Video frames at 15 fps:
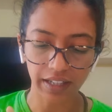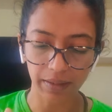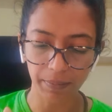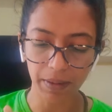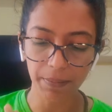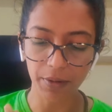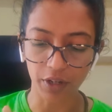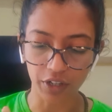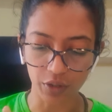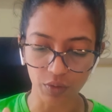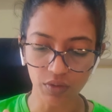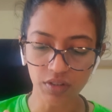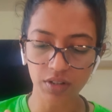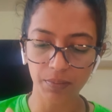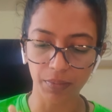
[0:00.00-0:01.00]
can be
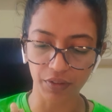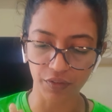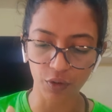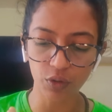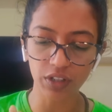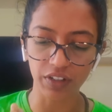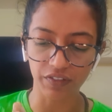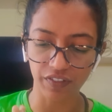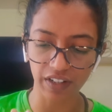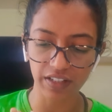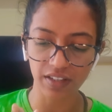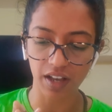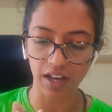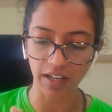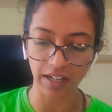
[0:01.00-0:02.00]
produced before defects
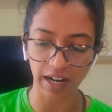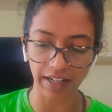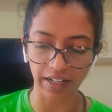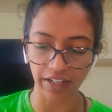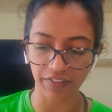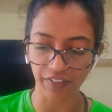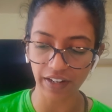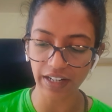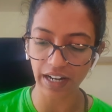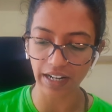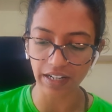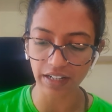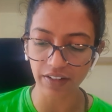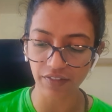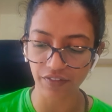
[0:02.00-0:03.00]
are identified
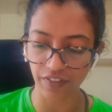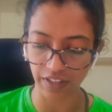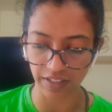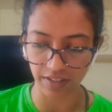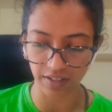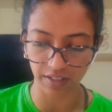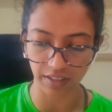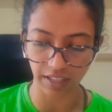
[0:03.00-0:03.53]
and fixed,